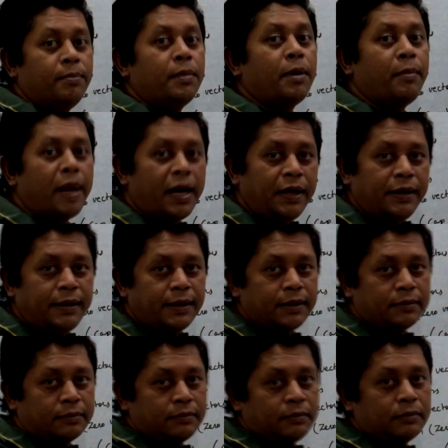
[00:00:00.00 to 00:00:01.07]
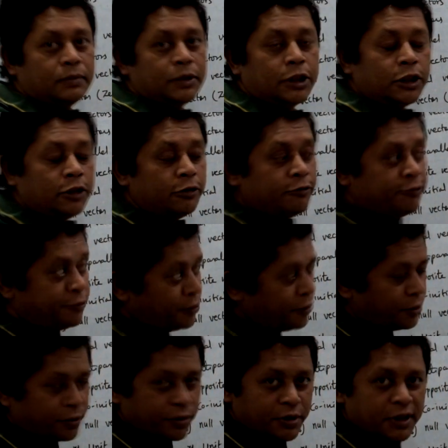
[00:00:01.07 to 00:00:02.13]
momentum,
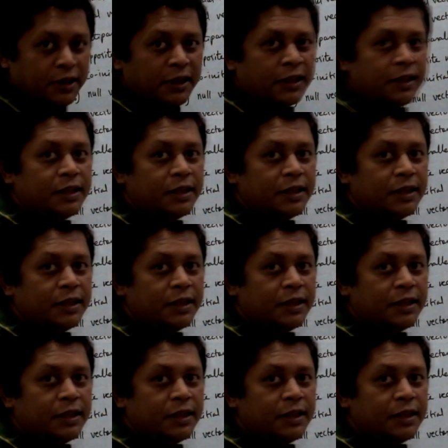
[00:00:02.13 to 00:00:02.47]
force.